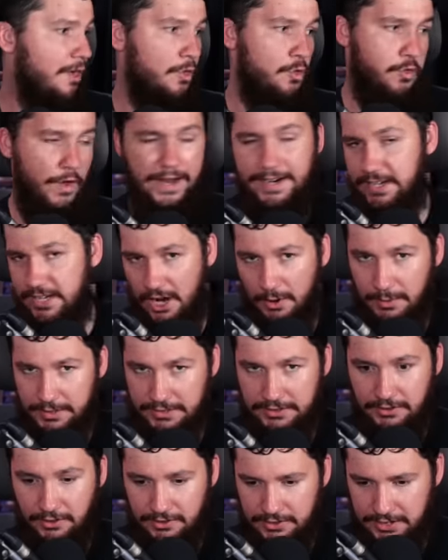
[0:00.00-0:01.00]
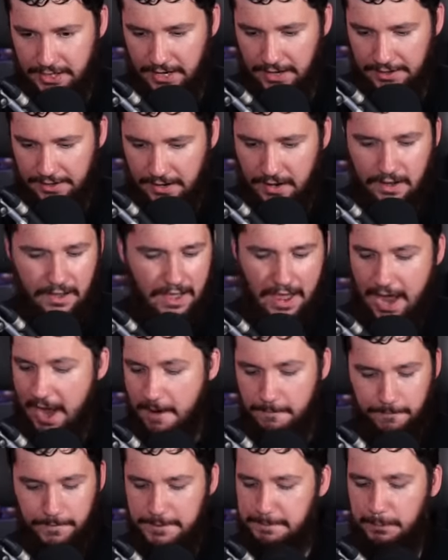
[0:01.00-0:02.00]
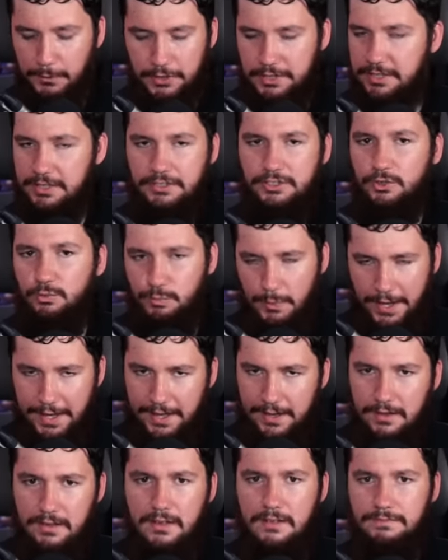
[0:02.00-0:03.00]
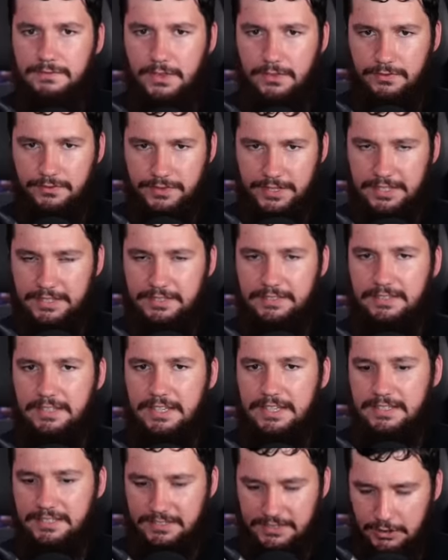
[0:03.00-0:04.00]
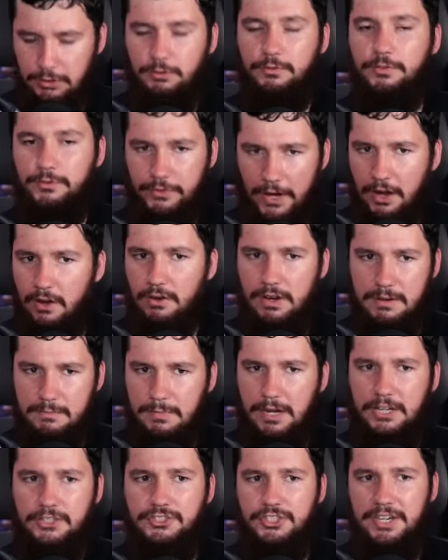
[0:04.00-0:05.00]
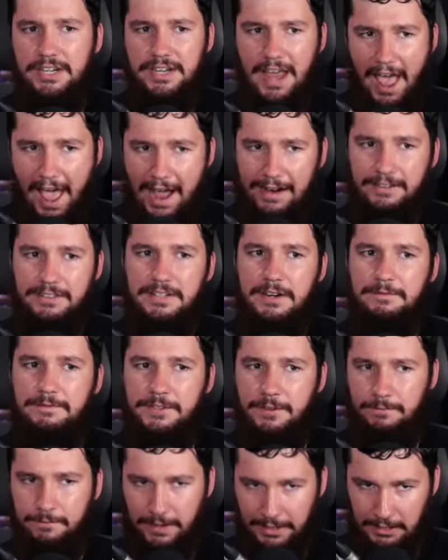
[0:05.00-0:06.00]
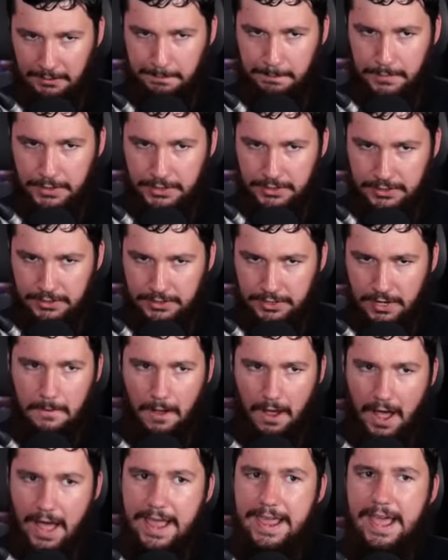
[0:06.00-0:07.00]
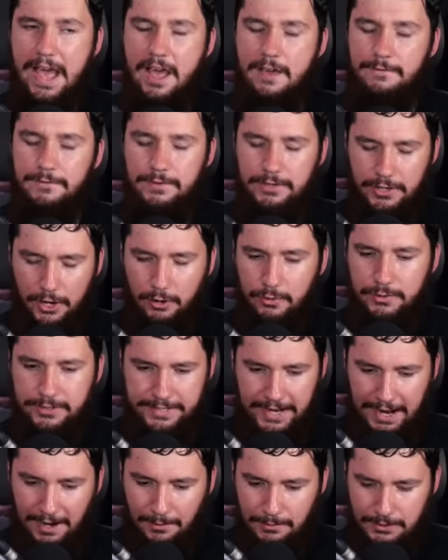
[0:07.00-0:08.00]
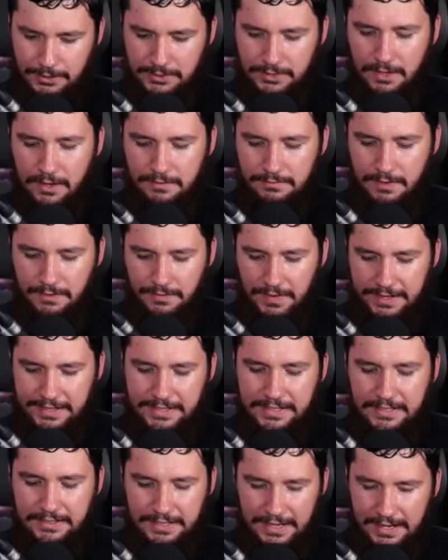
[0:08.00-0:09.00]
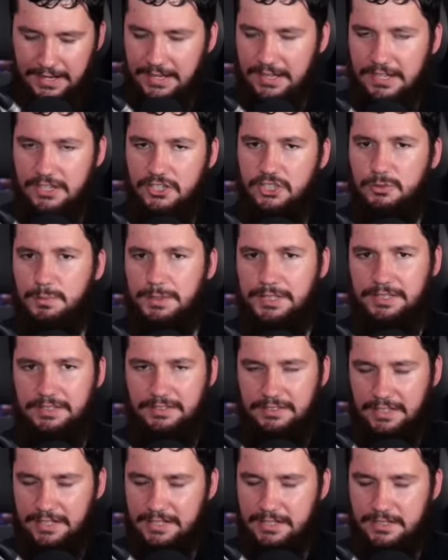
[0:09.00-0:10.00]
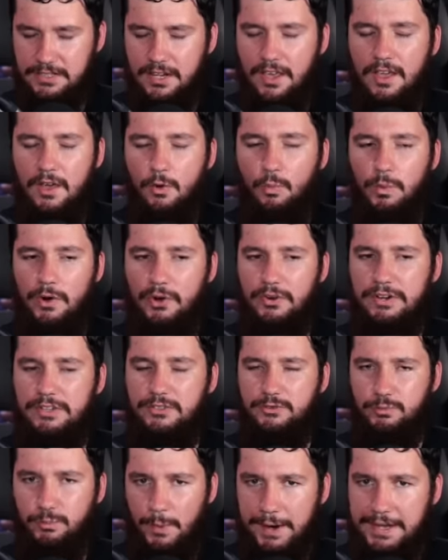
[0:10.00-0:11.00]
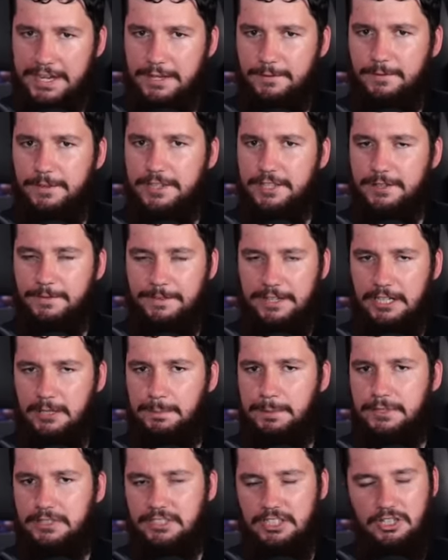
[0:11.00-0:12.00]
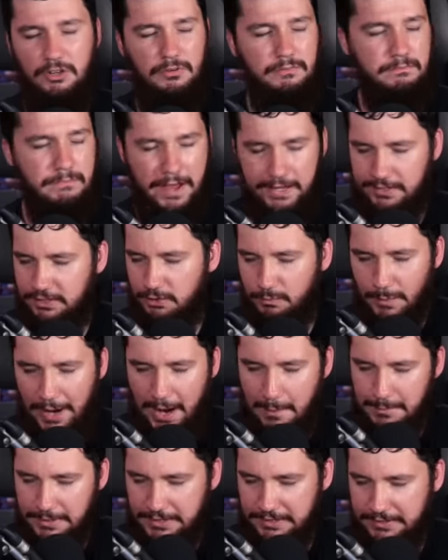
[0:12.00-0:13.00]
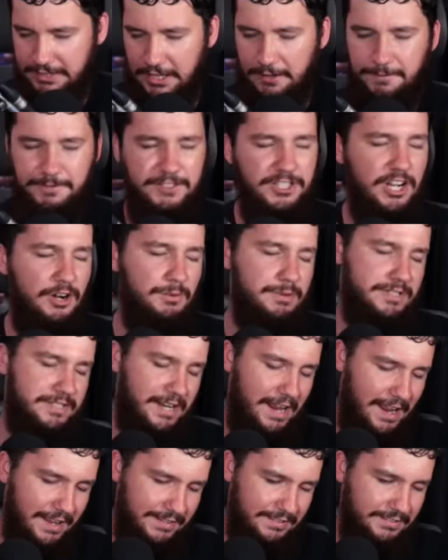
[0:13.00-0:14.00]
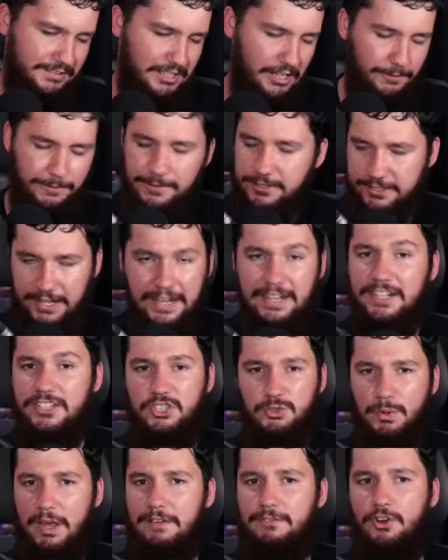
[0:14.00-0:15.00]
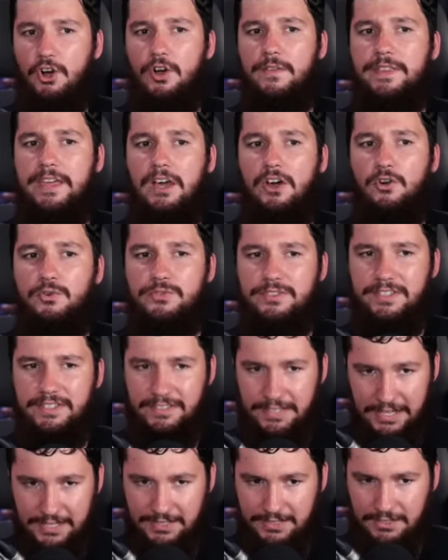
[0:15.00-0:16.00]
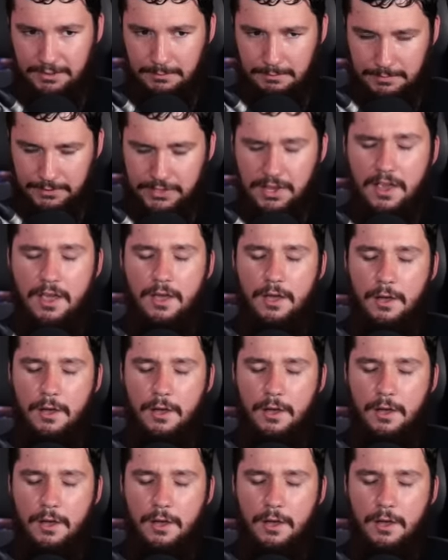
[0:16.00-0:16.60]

They know it's not done. Everybody is aware that this is still very much in active development. I have no doubts that they can get it into a state where it is ready for the developers to go and mess around with stuff, to go and test stuff, and daily drive it on their own systems.